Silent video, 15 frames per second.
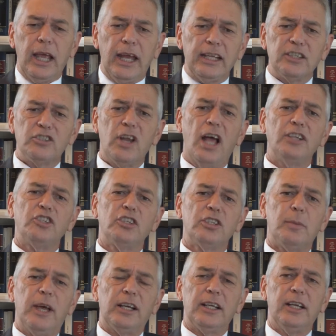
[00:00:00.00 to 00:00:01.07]
And it's not
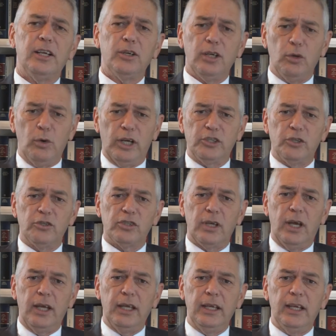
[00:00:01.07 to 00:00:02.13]
just about hearing what you
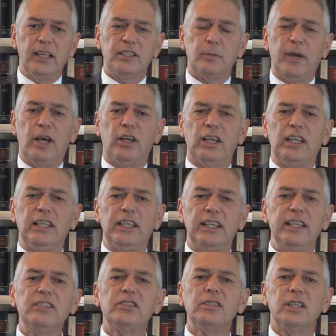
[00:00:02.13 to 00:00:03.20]
say, it's about
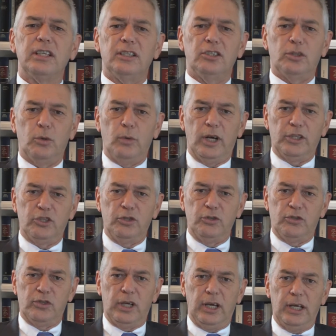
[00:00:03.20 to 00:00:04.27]
listening to what you
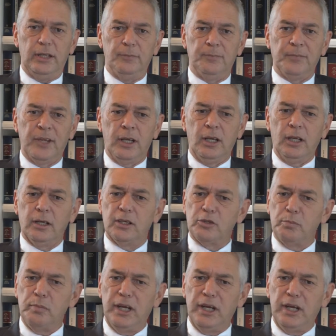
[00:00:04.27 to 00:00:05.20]
say. Because